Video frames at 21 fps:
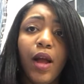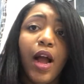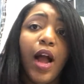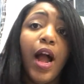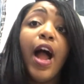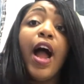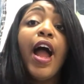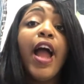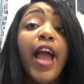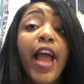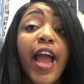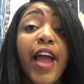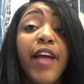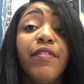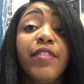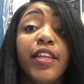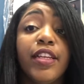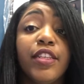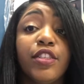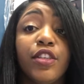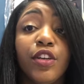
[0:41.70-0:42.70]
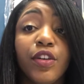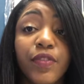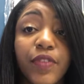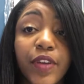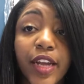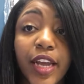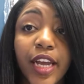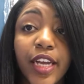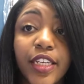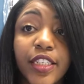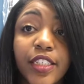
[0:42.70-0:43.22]
have that
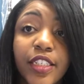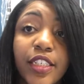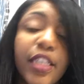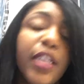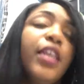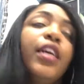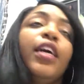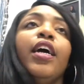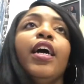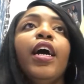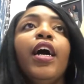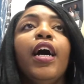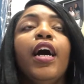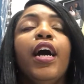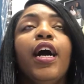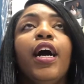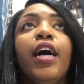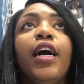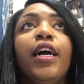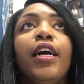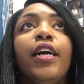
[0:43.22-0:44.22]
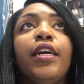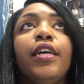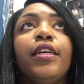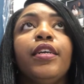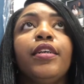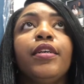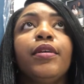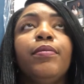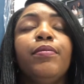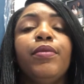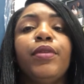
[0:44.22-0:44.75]
certification. I
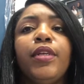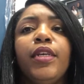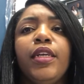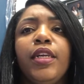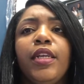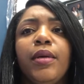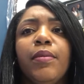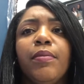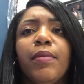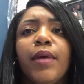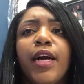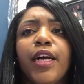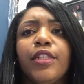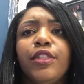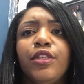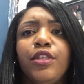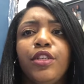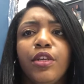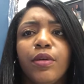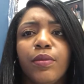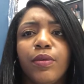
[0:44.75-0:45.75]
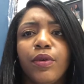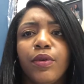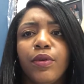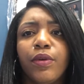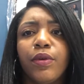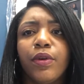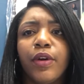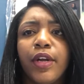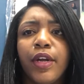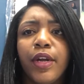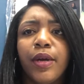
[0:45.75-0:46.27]
completed my 2-year
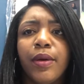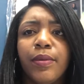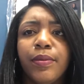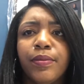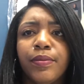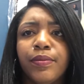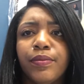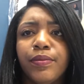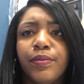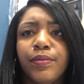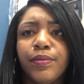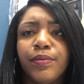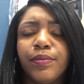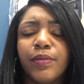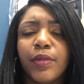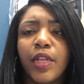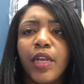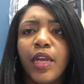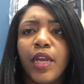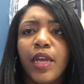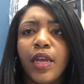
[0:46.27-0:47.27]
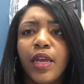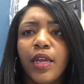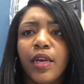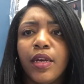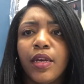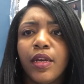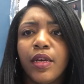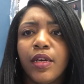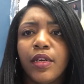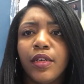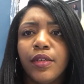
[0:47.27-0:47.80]
program
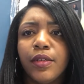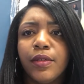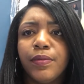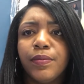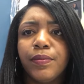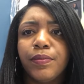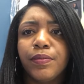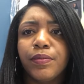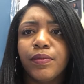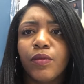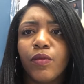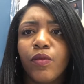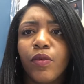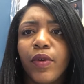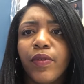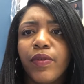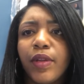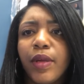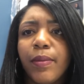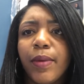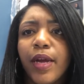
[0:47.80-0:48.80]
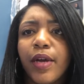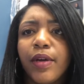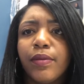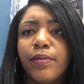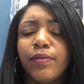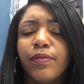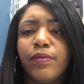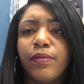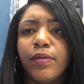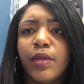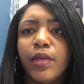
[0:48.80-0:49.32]
in roughly about
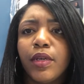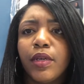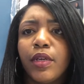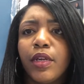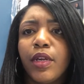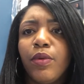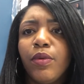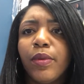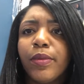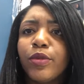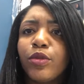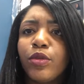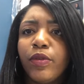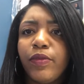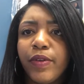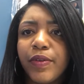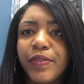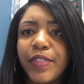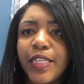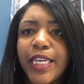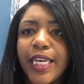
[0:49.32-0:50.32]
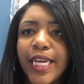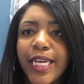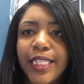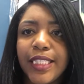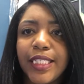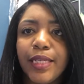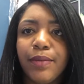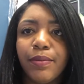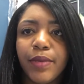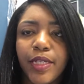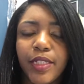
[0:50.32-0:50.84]
anywhere between 15 to
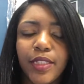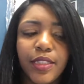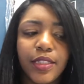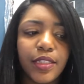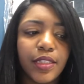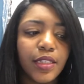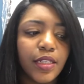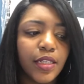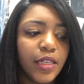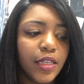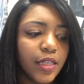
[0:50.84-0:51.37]
18 months.